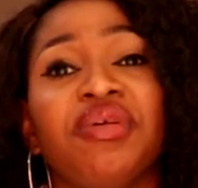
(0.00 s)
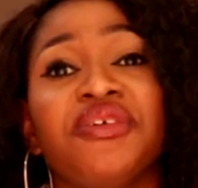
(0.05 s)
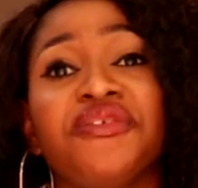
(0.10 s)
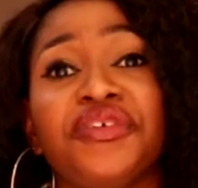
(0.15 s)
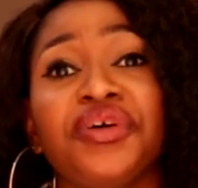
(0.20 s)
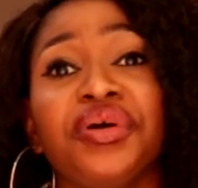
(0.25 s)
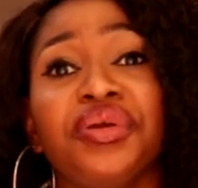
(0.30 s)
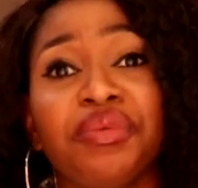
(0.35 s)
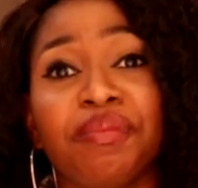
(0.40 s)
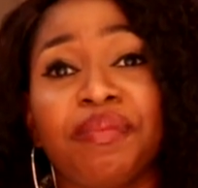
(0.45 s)

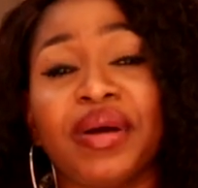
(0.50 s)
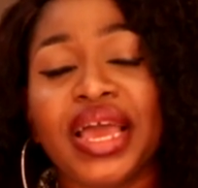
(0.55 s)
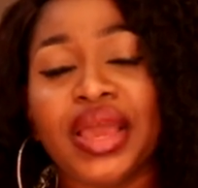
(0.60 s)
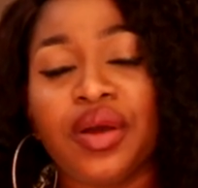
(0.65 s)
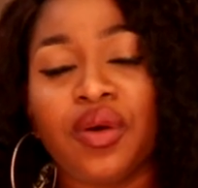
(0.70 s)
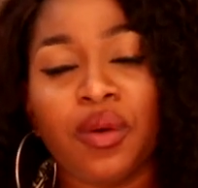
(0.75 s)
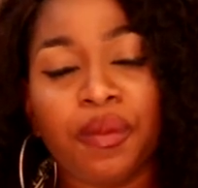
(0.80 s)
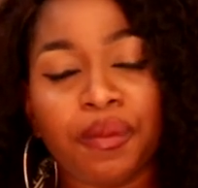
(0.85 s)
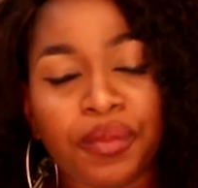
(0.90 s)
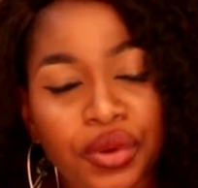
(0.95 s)
Before you
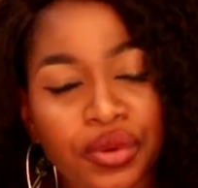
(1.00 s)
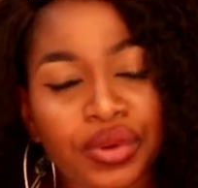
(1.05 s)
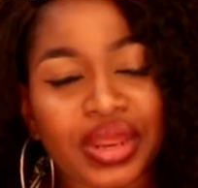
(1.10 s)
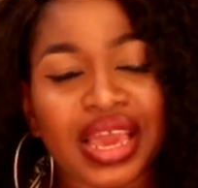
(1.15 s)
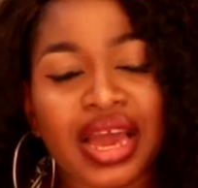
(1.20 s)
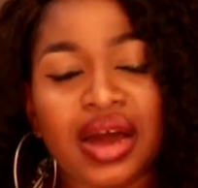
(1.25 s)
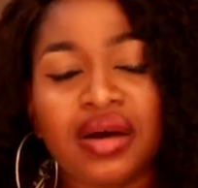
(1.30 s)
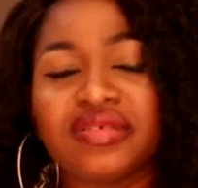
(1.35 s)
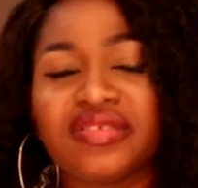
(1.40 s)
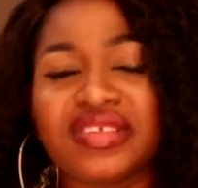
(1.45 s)
buy or build
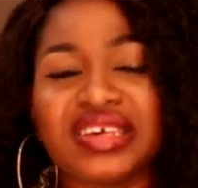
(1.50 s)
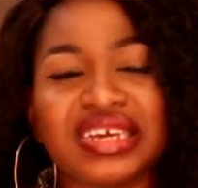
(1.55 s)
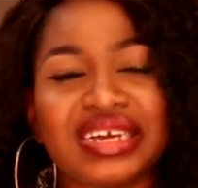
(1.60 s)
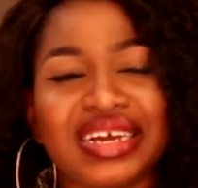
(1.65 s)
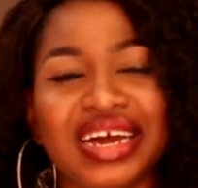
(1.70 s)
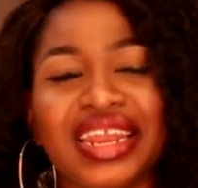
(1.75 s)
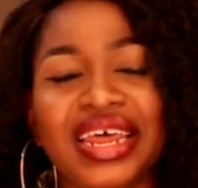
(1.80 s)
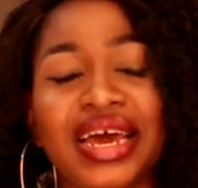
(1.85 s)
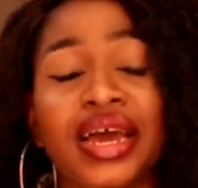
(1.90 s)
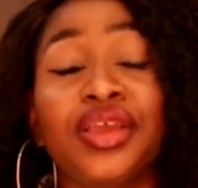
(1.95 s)
a house in
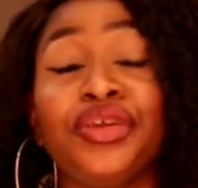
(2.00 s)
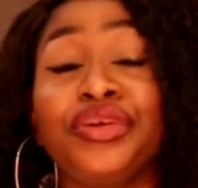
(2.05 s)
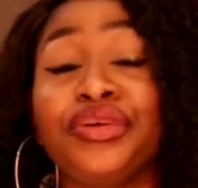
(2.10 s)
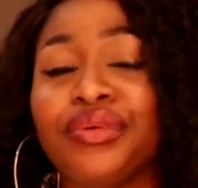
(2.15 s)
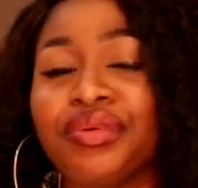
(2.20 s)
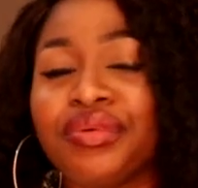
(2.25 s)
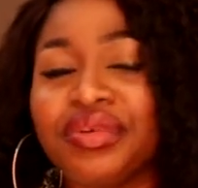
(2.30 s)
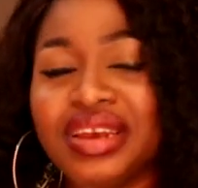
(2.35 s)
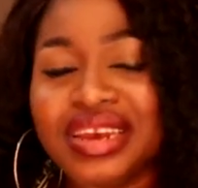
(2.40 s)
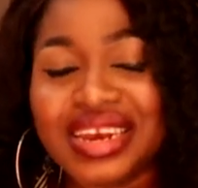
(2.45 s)
Ghana,
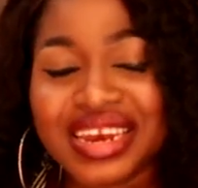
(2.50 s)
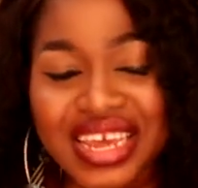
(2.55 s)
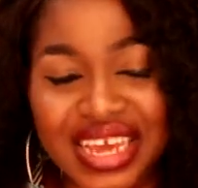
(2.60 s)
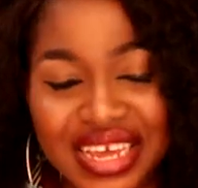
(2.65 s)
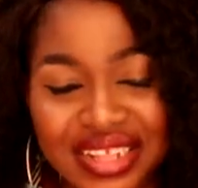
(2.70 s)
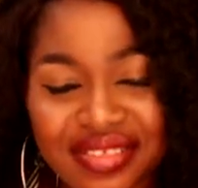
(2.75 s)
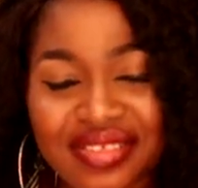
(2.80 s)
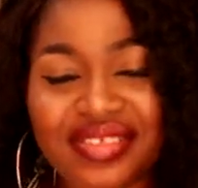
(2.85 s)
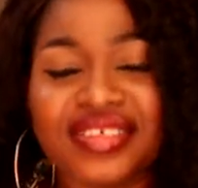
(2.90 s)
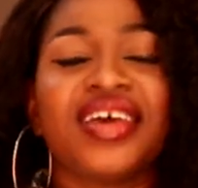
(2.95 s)
you
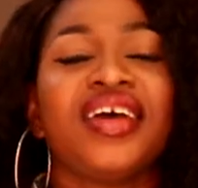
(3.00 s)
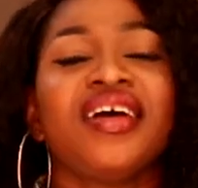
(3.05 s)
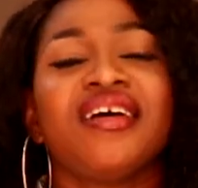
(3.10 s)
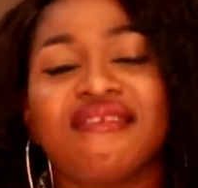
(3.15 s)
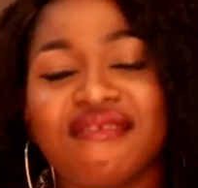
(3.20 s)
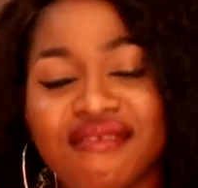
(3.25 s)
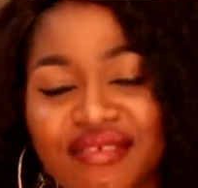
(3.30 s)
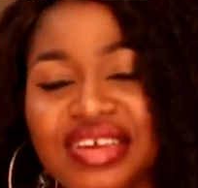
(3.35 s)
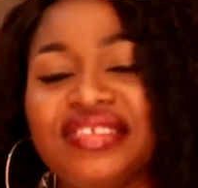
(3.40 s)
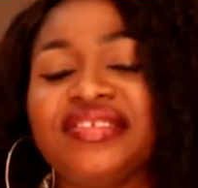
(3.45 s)
need
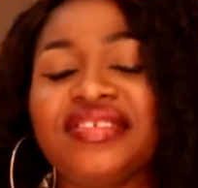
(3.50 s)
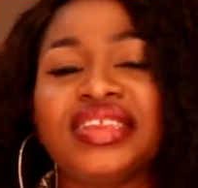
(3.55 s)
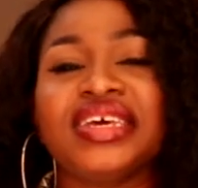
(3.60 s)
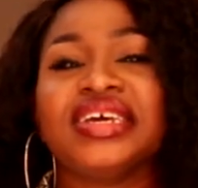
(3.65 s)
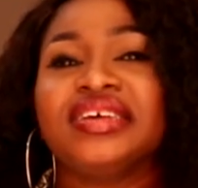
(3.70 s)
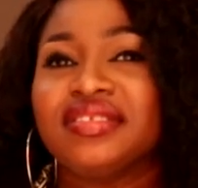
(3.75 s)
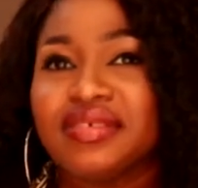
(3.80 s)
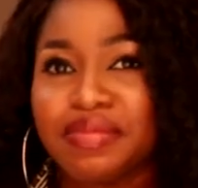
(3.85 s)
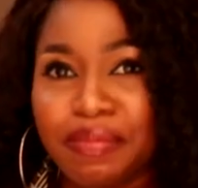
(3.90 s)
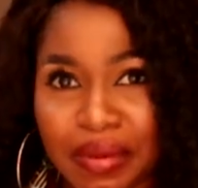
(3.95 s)

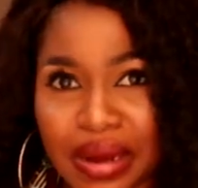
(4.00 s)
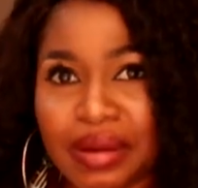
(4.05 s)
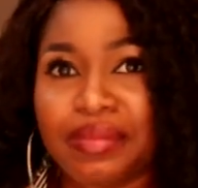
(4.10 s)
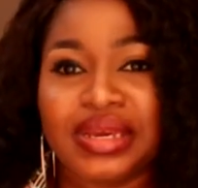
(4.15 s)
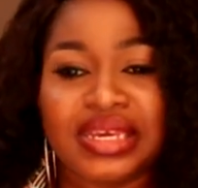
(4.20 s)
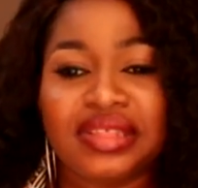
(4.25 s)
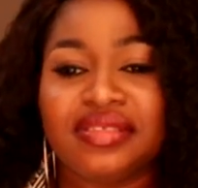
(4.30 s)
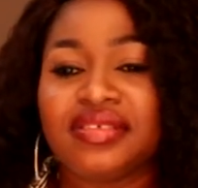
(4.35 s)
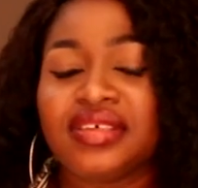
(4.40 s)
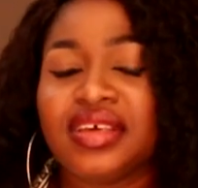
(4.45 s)
resident
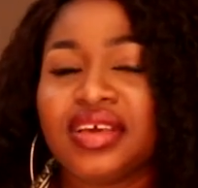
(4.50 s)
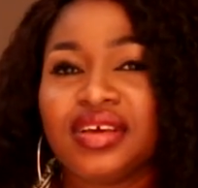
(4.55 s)
permit.